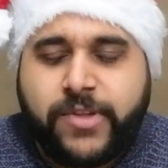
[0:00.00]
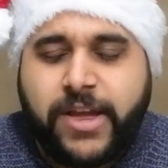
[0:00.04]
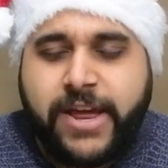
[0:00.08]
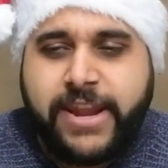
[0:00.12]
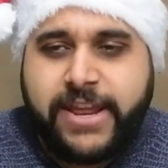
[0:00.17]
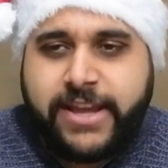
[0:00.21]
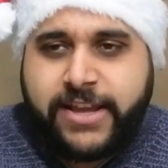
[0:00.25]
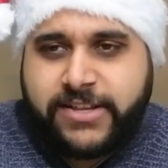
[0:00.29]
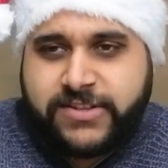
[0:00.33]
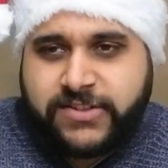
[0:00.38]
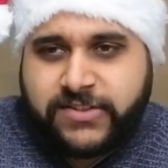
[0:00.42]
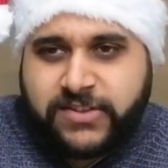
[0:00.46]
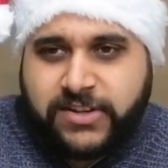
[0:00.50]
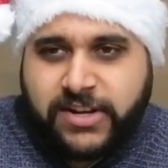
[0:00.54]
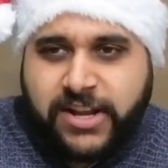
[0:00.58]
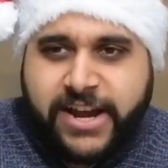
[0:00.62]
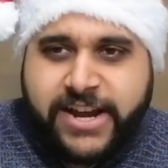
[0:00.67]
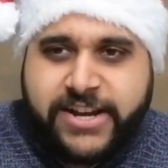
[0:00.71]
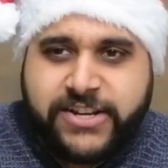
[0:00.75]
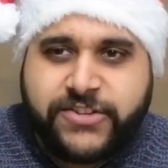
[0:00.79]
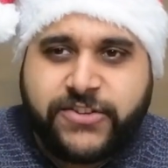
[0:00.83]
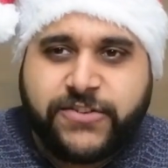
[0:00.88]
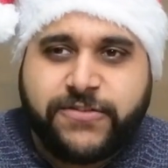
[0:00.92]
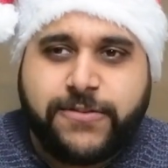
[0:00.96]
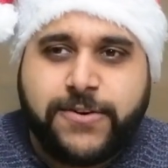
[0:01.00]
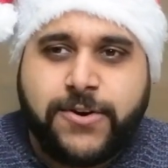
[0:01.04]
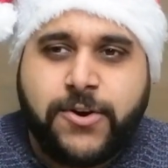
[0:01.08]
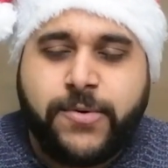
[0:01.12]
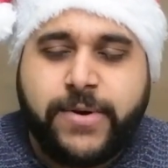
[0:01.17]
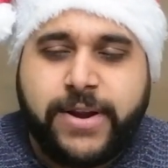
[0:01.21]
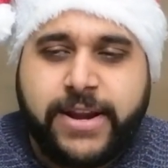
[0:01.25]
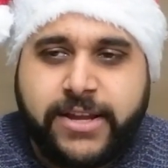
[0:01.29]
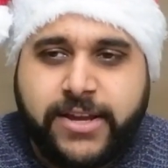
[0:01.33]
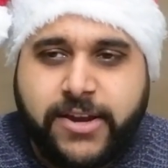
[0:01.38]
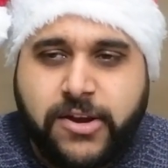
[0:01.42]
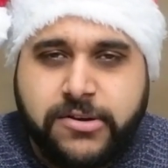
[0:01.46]
and it slides
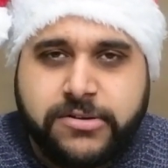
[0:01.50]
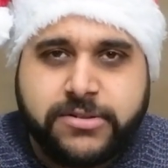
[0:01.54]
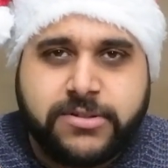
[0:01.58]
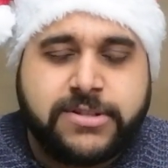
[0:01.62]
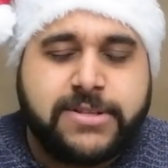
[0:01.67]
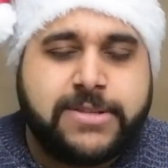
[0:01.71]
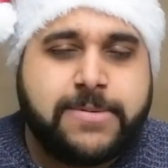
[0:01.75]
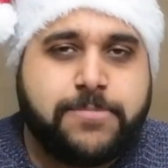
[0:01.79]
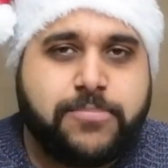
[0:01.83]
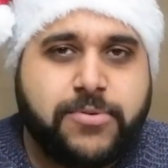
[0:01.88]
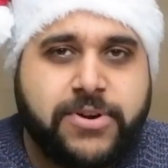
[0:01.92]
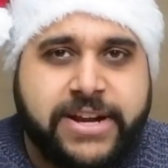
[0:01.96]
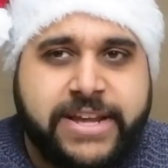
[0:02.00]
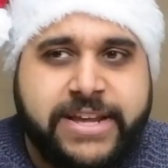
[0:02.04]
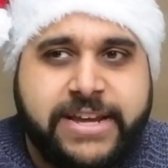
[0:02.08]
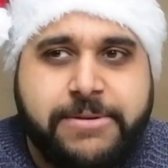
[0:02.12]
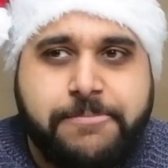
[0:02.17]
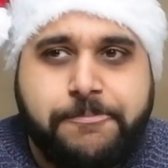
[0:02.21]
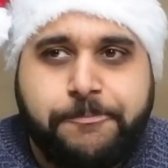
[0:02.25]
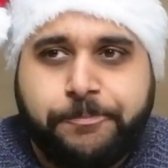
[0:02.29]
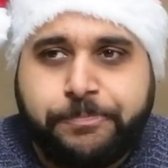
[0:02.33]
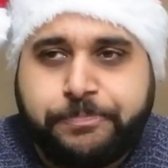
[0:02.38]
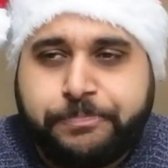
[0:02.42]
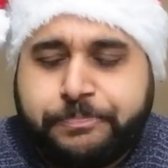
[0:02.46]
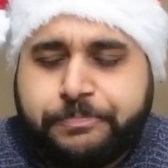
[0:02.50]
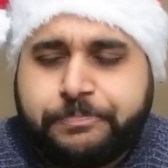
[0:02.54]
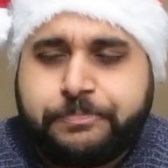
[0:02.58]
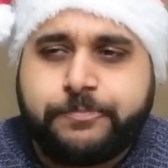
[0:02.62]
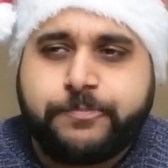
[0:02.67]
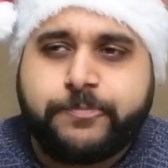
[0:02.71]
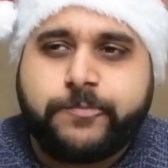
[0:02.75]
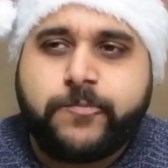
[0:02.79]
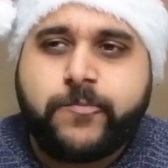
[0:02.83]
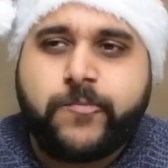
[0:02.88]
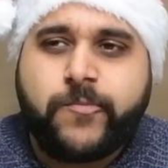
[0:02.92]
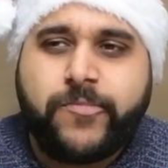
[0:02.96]
through and it goes onto the bricket
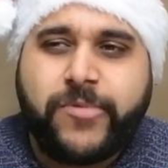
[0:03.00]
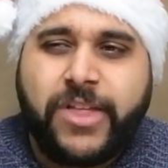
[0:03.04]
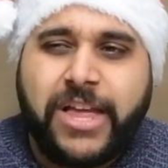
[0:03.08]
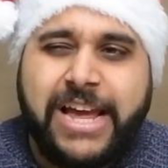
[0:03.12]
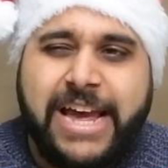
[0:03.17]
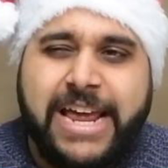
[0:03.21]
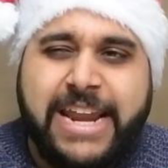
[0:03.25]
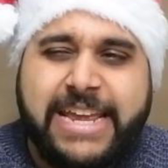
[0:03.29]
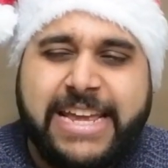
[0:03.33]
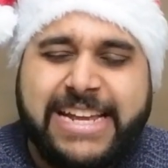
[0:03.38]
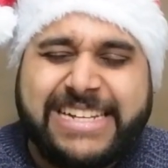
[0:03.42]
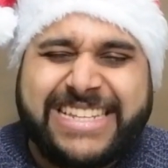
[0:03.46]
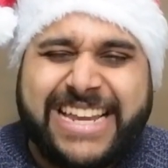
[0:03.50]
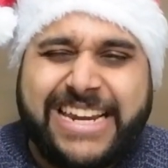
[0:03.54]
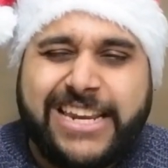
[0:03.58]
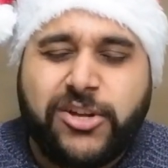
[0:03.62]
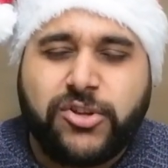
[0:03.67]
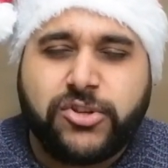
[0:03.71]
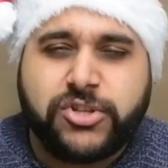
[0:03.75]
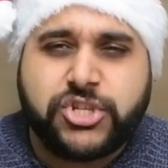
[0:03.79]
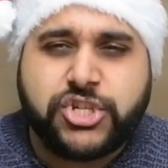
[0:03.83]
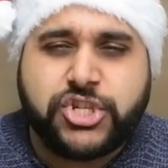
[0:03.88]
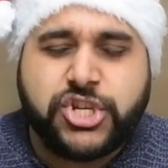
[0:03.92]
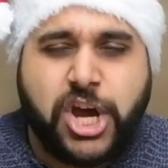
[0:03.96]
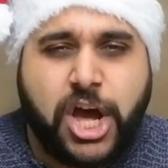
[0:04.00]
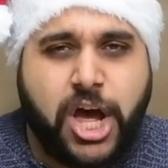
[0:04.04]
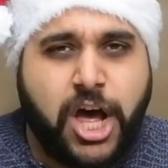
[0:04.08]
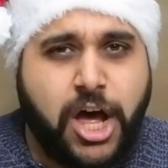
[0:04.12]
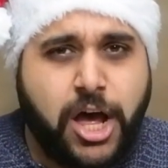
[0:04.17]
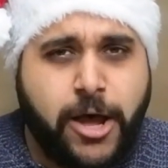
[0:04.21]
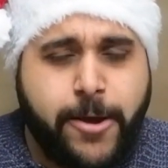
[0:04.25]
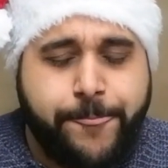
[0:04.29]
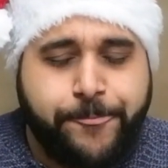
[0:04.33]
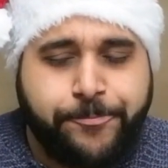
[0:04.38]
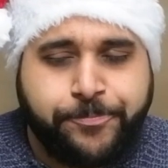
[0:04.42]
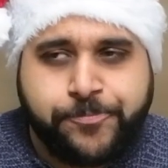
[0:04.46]
and it gets that little
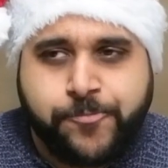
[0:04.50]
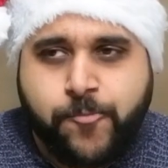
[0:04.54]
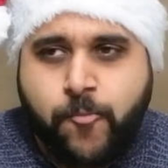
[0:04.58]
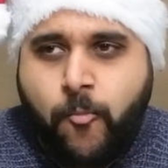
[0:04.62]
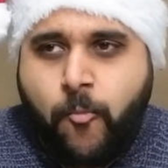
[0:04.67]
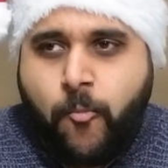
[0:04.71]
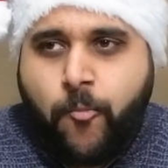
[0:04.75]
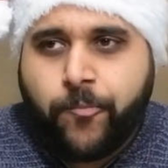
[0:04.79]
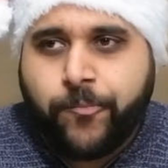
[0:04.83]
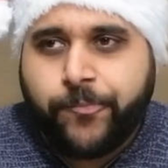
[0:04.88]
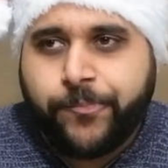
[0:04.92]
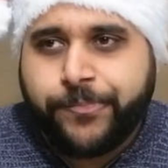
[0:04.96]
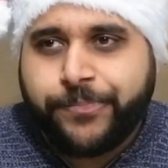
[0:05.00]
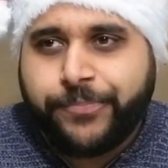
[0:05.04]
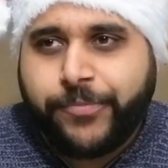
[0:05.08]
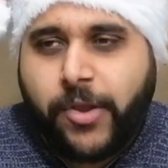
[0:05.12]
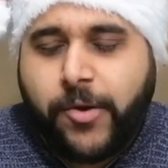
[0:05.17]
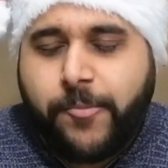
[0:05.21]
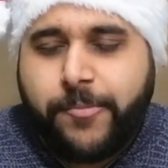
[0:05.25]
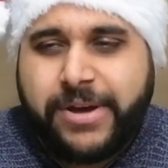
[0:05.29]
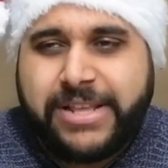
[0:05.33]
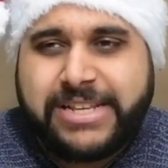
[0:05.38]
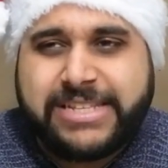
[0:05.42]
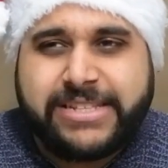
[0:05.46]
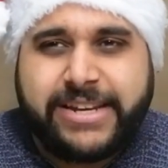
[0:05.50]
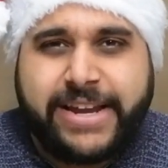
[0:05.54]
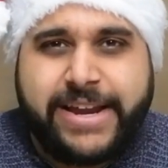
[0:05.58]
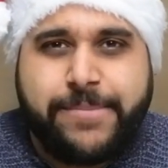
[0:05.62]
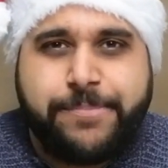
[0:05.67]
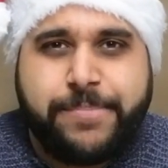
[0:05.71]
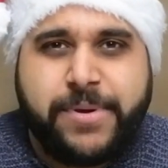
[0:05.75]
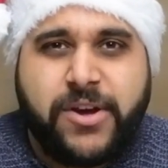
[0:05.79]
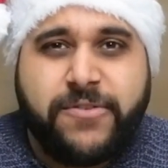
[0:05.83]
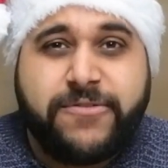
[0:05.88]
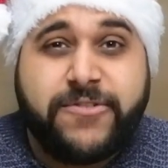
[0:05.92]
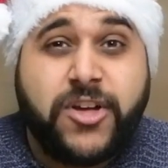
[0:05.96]
char with a
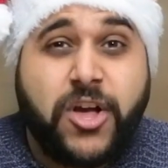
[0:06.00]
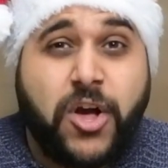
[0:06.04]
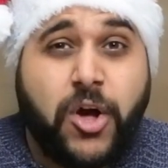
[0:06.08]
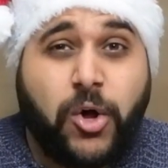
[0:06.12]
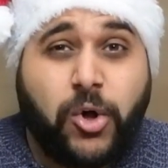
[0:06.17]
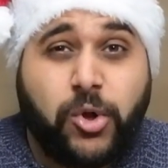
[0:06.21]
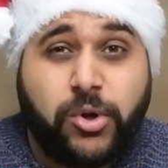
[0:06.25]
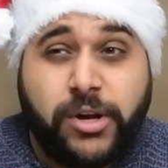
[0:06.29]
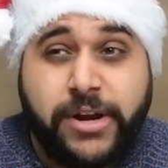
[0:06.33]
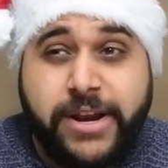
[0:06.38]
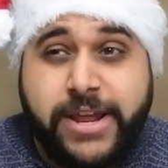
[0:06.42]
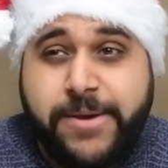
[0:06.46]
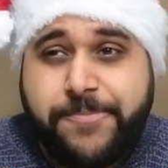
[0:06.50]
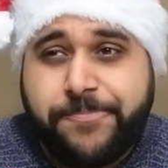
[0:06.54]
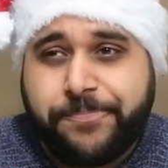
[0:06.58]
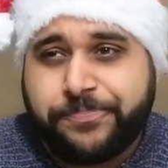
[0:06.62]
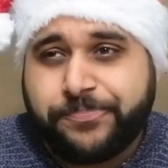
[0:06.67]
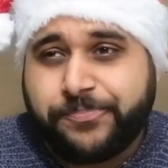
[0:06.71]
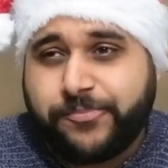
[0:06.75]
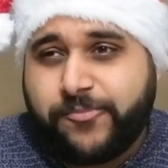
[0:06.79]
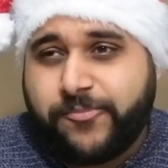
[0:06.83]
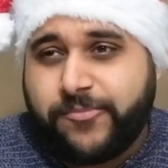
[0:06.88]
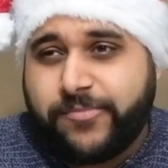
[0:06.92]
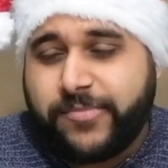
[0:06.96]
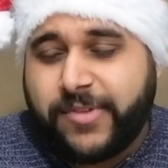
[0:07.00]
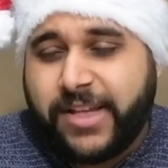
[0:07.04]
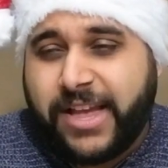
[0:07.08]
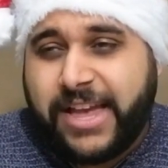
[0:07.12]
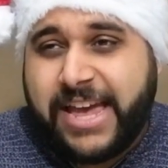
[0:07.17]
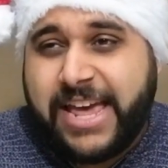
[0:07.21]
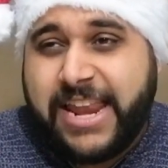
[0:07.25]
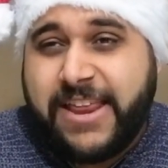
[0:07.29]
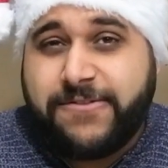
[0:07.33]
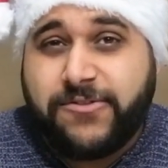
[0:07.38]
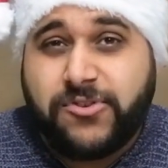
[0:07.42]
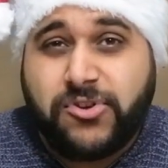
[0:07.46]
slight bit of coal on it.
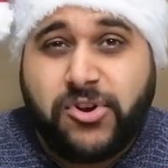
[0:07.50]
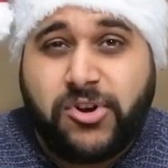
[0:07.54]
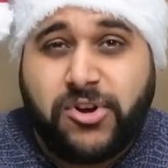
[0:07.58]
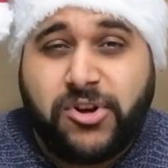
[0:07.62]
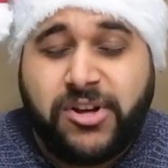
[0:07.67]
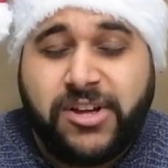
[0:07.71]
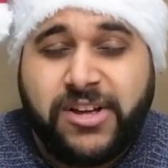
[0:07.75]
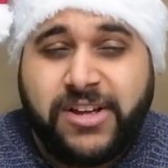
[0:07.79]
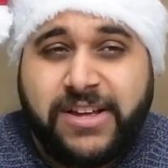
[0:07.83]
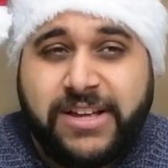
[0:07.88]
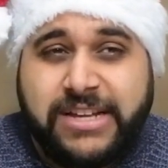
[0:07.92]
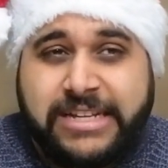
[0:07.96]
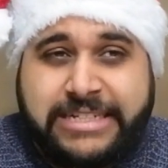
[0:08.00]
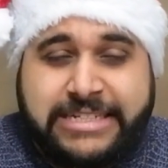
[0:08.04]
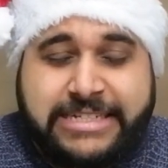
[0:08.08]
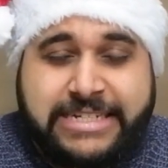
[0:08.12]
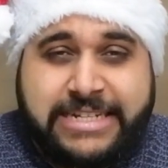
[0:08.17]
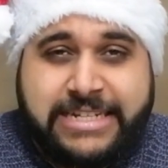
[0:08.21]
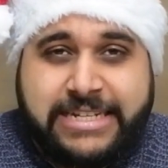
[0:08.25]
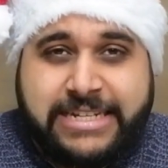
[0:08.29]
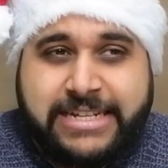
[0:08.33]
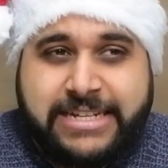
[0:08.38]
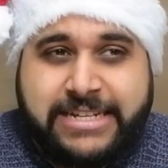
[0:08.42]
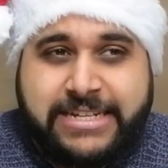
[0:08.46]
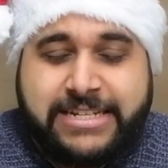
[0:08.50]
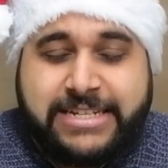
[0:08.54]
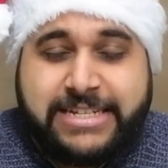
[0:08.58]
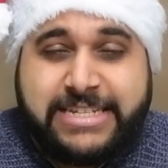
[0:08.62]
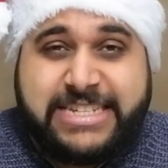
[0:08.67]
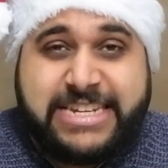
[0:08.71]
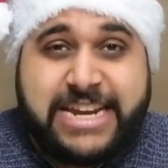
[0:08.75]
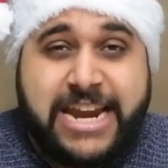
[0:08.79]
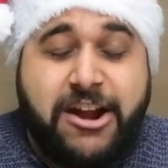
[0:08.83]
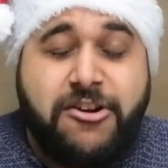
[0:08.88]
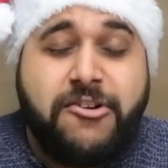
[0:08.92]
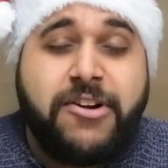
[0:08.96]
And if you're
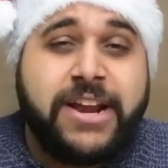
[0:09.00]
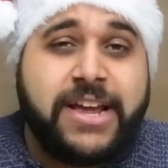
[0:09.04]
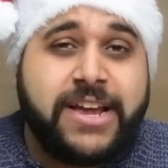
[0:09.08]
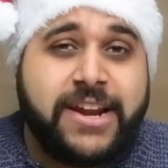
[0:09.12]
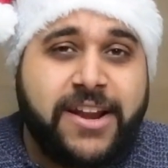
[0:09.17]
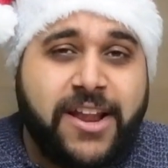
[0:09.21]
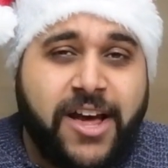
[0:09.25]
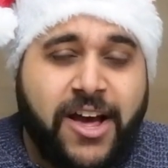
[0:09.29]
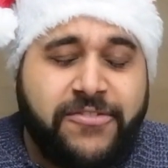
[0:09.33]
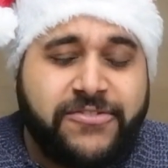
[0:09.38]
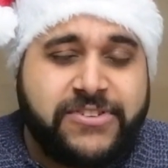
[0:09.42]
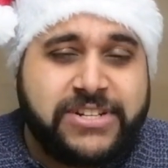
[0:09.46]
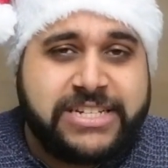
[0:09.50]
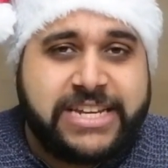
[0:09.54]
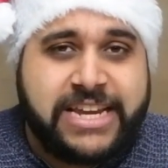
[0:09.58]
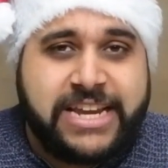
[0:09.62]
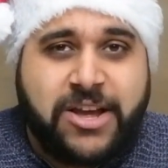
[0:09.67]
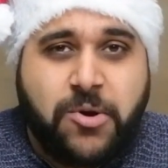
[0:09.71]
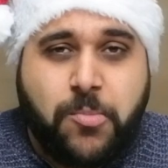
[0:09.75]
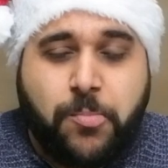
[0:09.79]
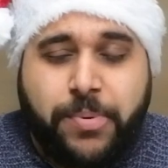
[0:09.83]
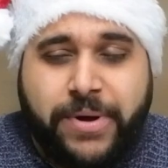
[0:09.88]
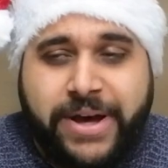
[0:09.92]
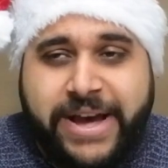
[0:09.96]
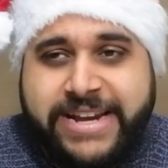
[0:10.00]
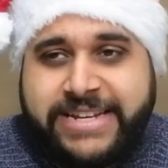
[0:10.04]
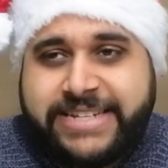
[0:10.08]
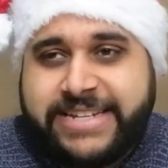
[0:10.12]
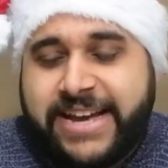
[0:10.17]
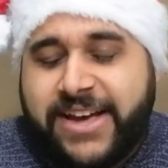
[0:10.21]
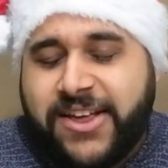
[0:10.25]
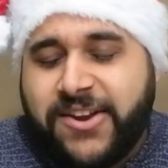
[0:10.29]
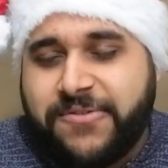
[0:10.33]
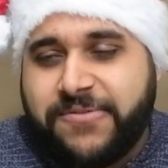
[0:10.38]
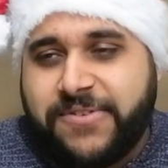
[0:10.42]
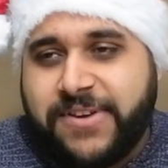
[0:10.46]
daring enough to take a bite
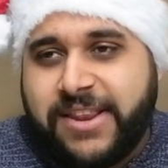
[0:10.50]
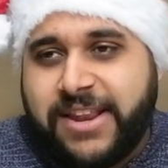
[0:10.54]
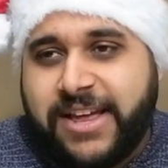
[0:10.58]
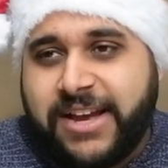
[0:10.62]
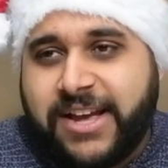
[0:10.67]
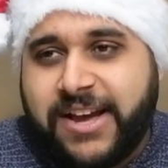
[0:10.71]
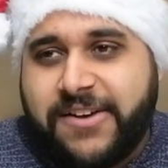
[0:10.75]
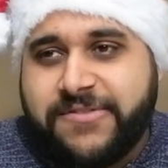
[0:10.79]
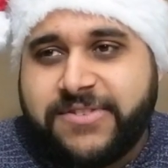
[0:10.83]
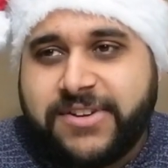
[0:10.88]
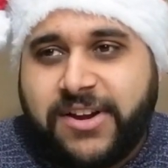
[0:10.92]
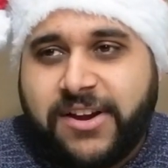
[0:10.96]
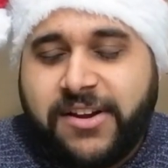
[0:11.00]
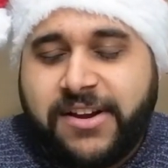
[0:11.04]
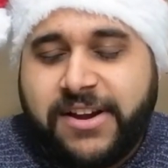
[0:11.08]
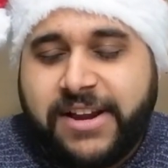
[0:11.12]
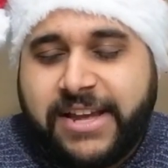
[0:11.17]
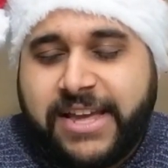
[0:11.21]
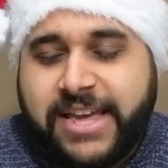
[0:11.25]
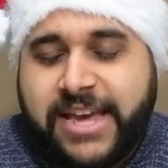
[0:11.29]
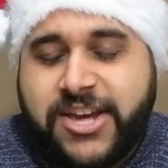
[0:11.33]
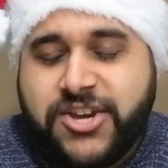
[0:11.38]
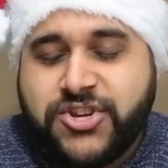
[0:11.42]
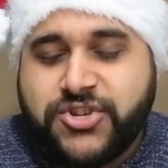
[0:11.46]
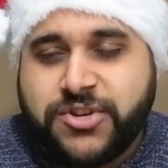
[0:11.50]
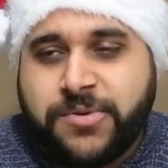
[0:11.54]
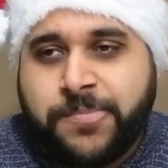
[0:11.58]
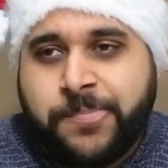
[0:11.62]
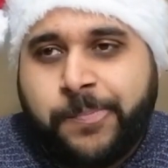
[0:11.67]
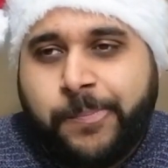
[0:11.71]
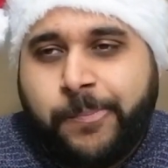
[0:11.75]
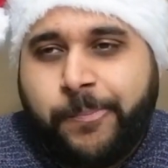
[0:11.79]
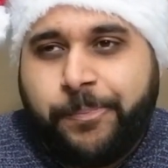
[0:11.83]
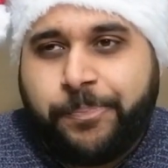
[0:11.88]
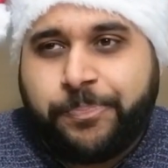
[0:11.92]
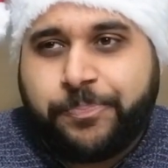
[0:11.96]
out of it, like I've done on occasion,